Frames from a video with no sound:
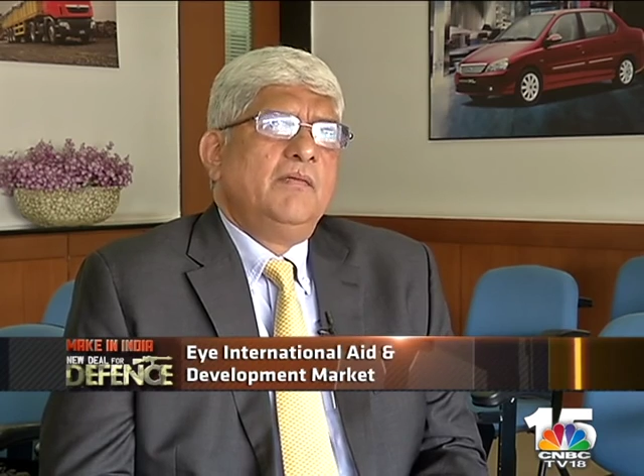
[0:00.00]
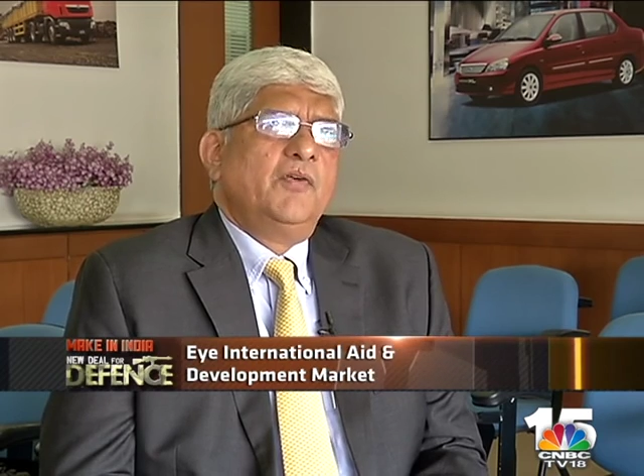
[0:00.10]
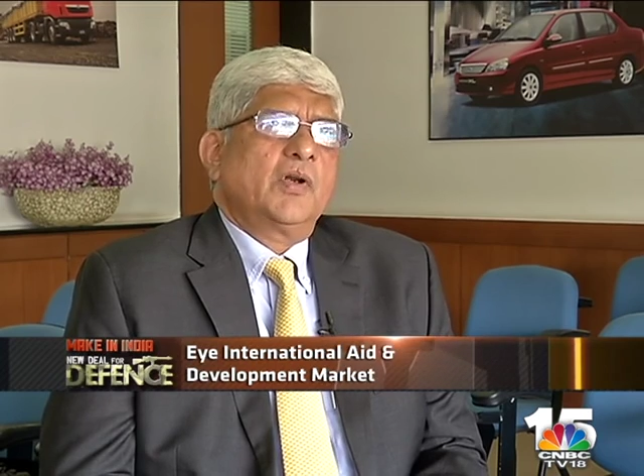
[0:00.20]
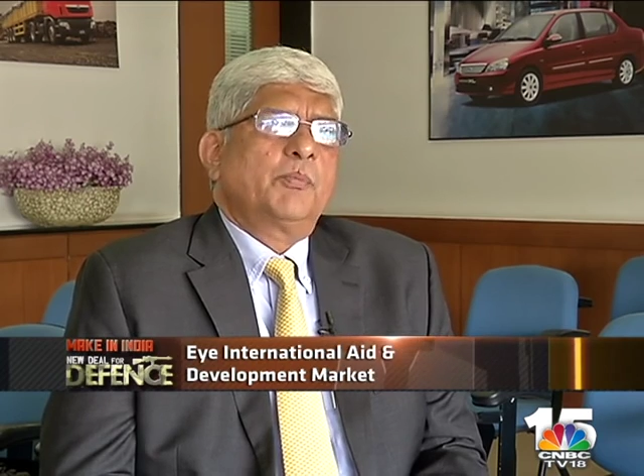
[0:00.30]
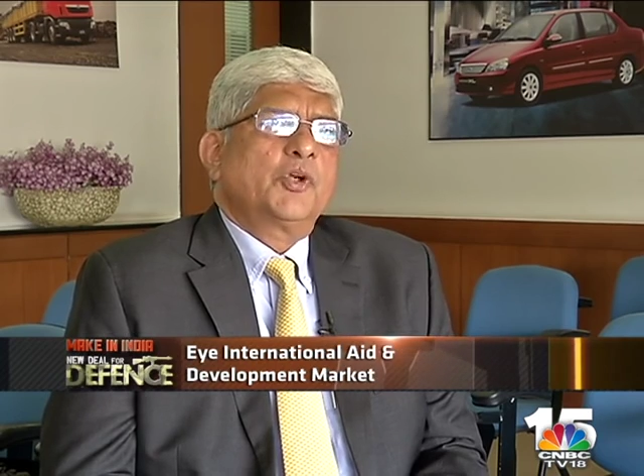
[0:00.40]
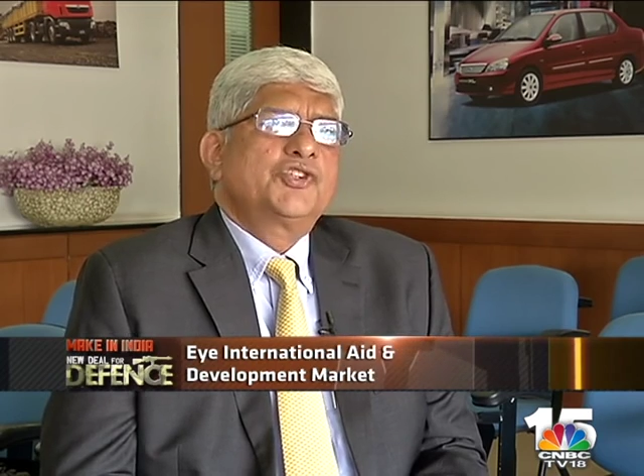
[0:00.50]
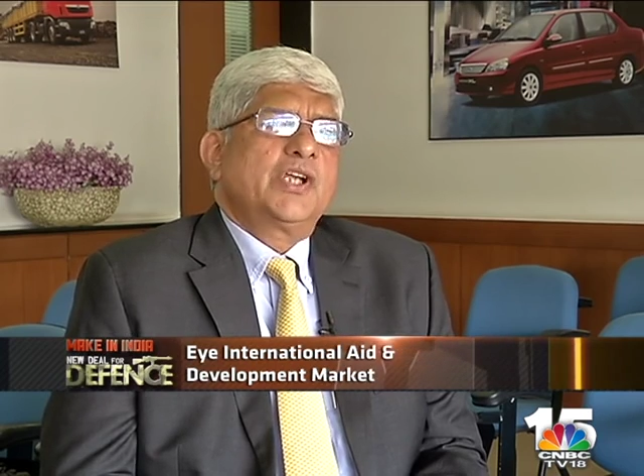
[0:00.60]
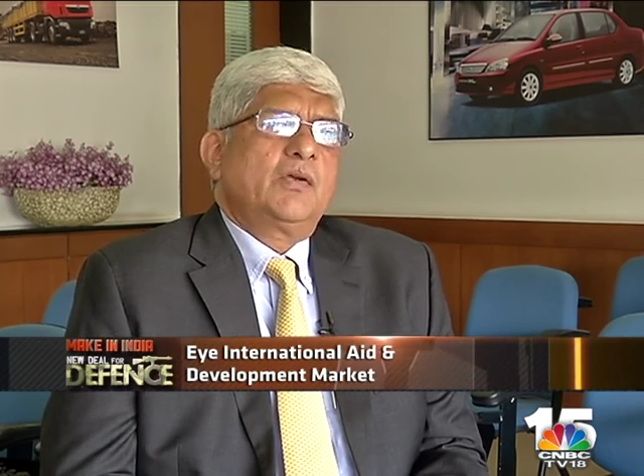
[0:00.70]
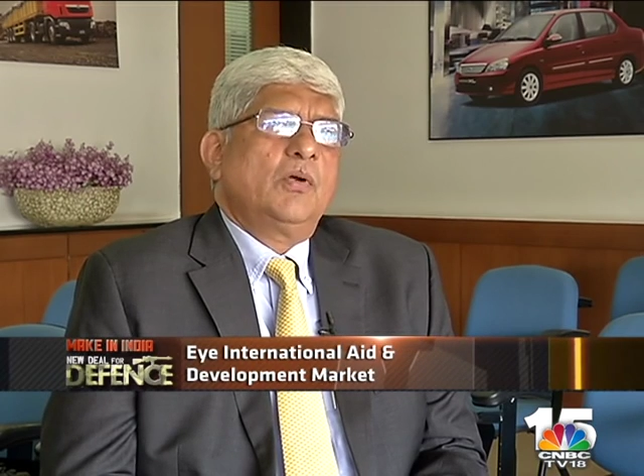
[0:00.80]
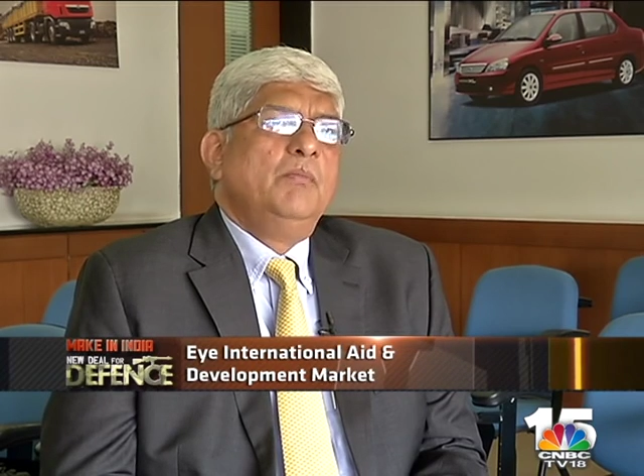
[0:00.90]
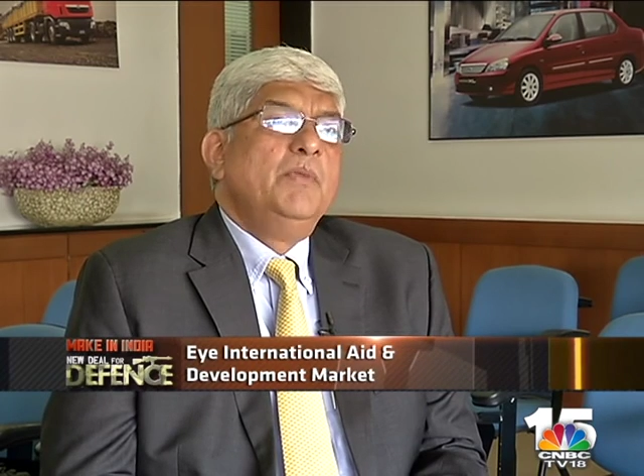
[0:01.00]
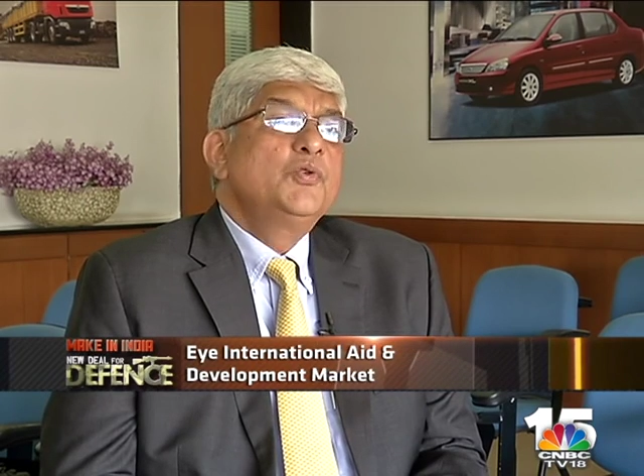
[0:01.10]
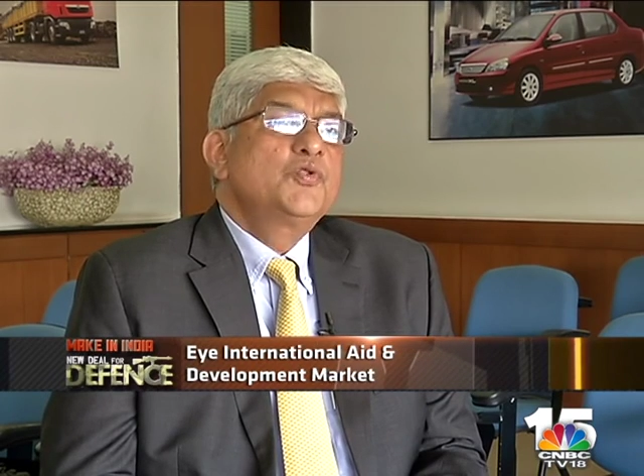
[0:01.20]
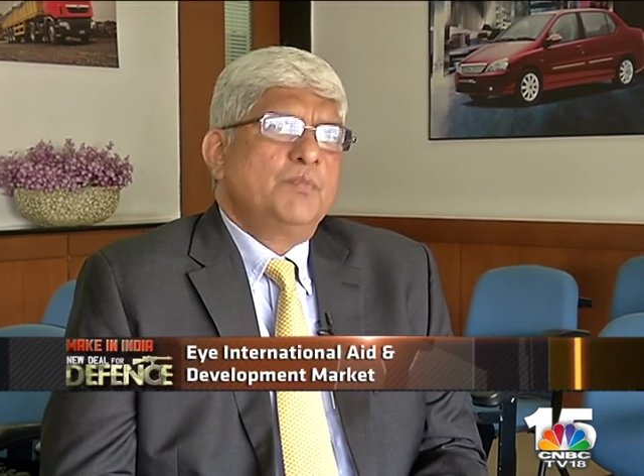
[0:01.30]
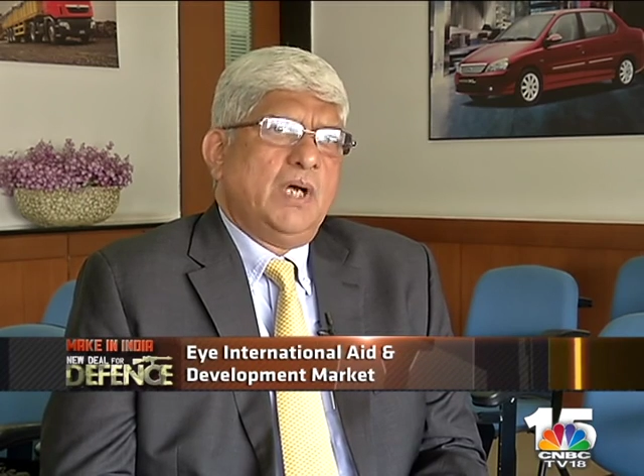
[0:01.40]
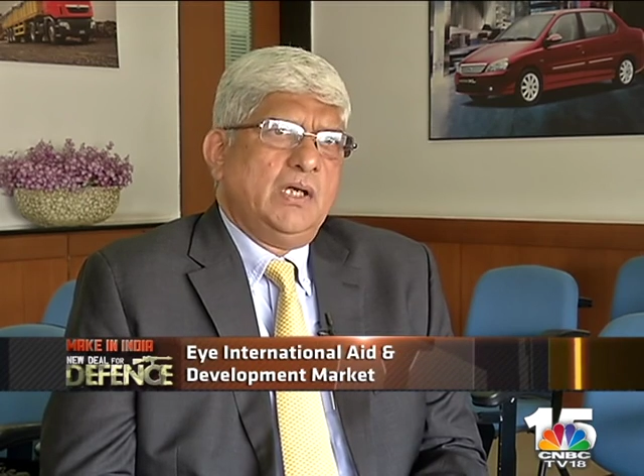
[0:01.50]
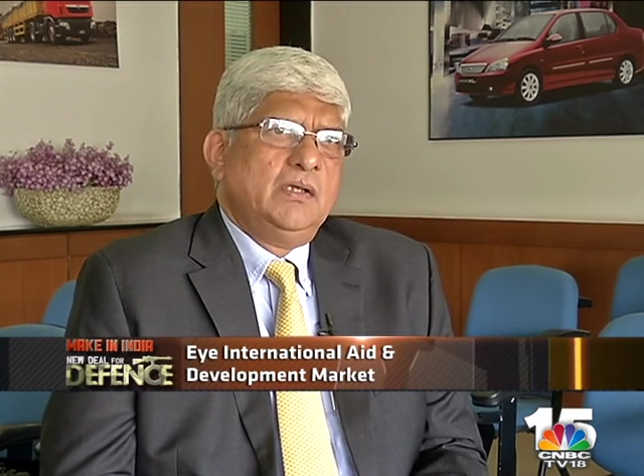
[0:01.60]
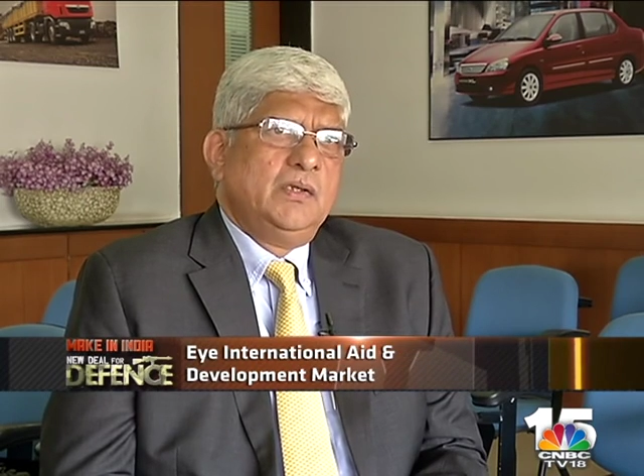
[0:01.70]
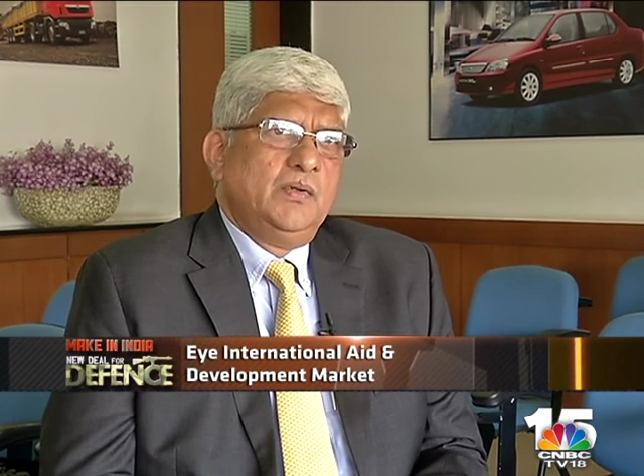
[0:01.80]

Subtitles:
for a project called MINUSMA,